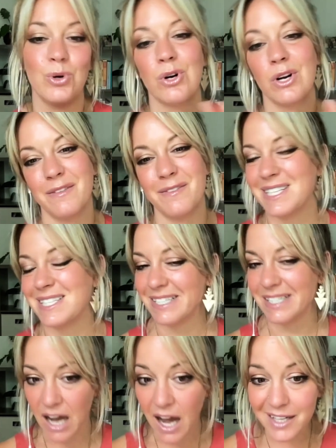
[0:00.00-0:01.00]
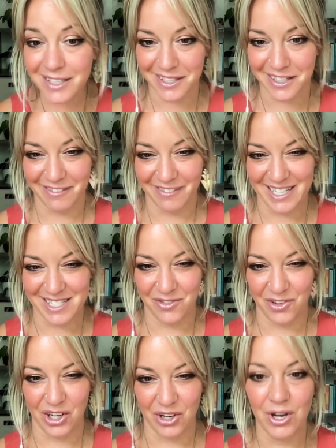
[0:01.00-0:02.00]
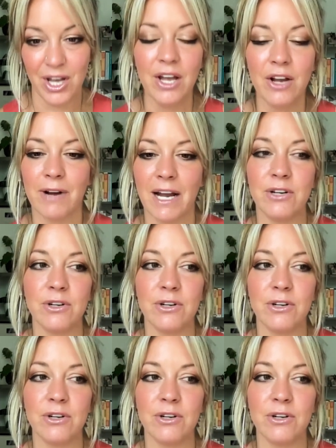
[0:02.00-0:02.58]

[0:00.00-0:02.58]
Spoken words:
or if it's not good advice for you, right?